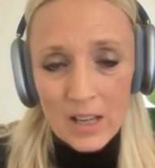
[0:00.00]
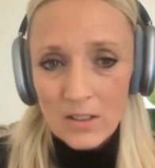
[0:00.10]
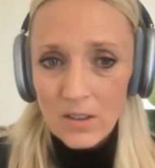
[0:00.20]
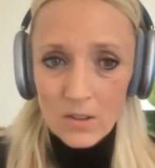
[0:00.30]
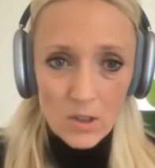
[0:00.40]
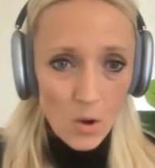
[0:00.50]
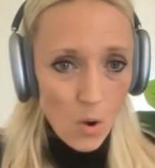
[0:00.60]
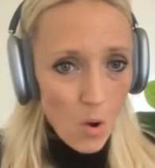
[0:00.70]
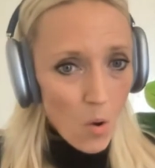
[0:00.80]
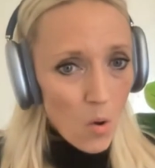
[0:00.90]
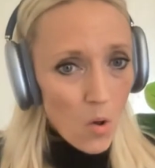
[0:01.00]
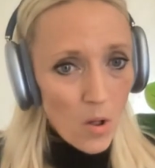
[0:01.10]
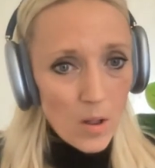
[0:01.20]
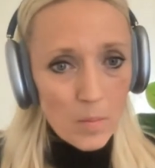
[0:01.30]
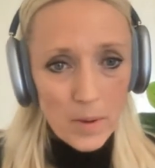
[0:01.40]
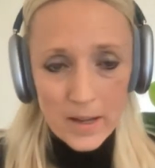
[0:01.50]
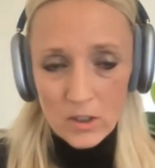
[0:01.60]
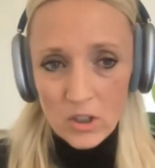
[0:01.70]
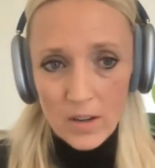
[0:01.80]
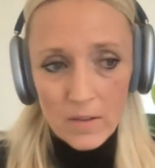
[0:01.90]
So there's a whole
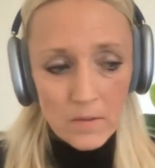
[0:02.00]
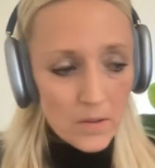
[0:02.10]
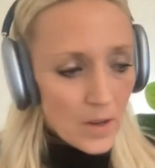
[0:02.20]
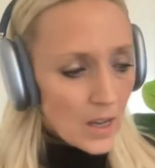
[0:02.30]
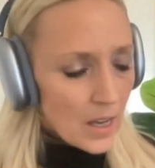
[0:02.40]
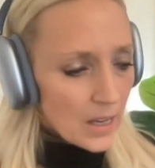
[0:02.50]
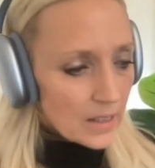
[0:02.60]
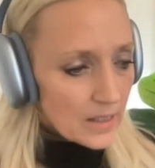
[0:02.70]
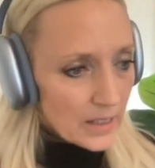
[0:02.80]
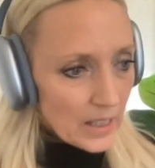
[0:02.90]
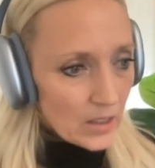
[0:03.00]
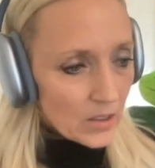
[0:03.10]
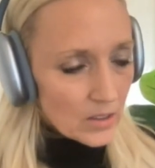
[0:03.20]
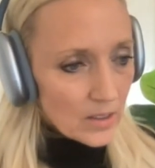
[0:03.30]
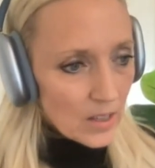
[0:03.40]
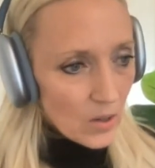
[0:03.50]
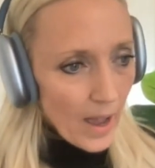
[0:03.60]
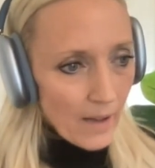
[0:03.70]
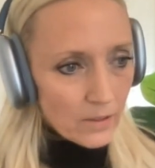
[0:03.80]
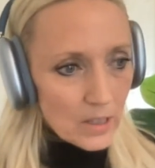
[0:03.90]
bunch of skills that you
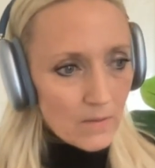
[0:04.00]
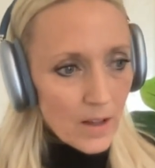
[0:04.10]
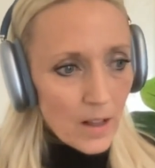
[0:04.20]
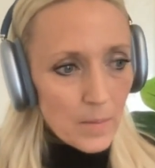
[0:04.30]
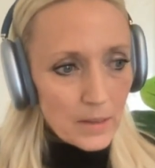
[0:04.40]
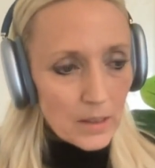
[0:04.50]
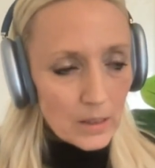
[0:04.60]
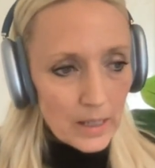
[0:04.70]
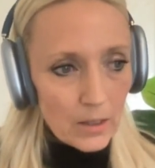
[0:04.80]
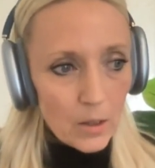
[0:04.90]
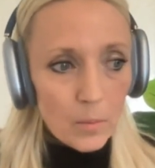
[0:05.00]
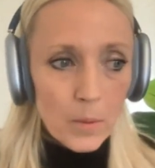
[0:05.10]
have to develop as a leader.